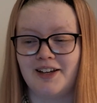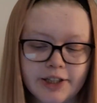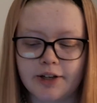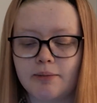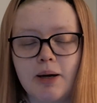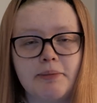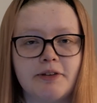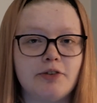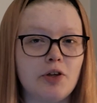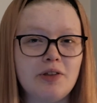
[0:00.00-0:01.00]
You know, there might be a
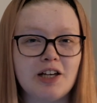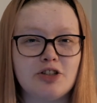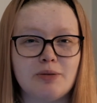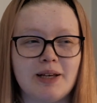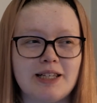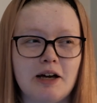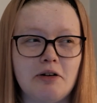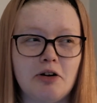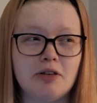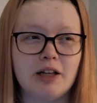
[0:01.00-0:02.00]
few things you miss out
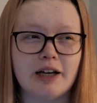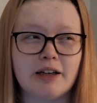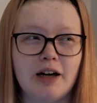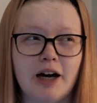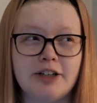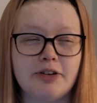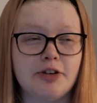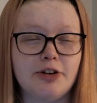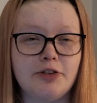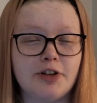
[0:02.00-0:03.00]
on, like I don't know
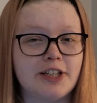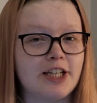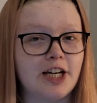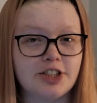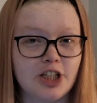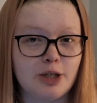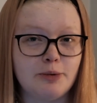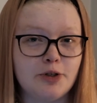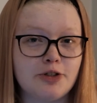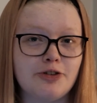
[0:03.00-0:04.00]
if you can attach
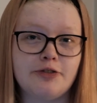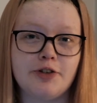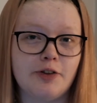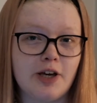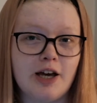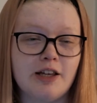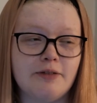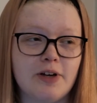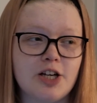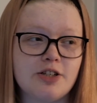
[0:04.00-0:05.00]
keyboards to a few of the earlier
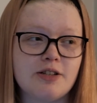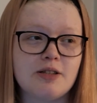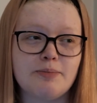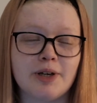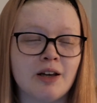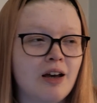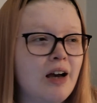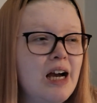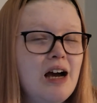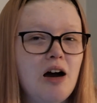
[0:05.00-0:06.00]
versions, but
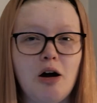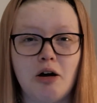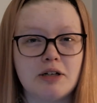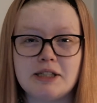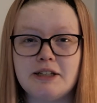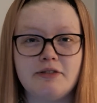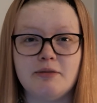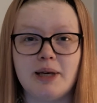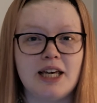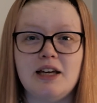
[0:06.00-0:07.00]
honestly for
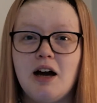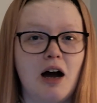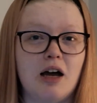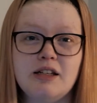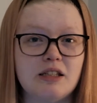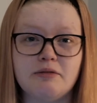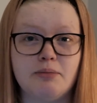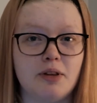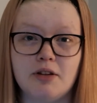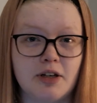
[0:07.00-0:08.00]
me, I didn't even
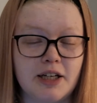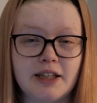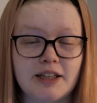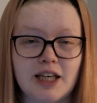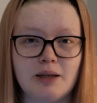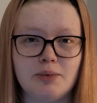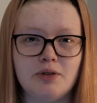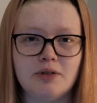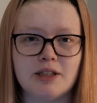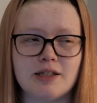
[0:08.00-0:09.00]
bother looking at the
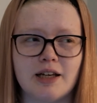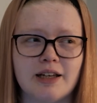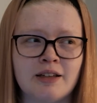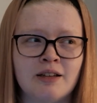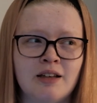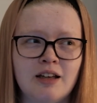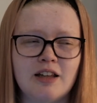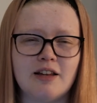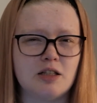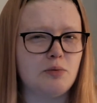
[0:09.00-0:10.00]
keyboard, because like
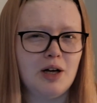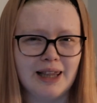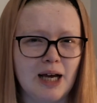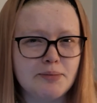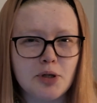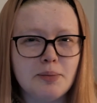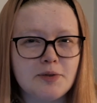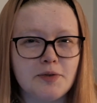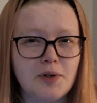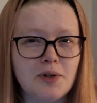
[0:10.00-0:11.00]
that's what a laptop's
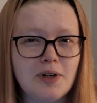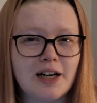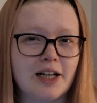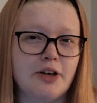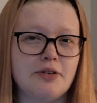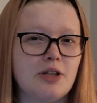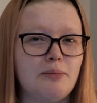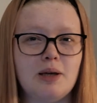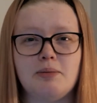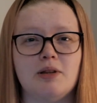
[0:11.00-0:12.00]
for, and I know some
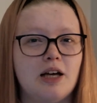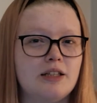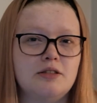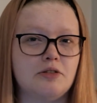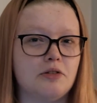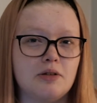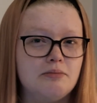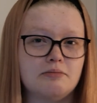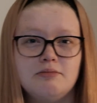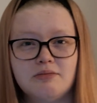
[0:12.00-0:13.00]
people like to do them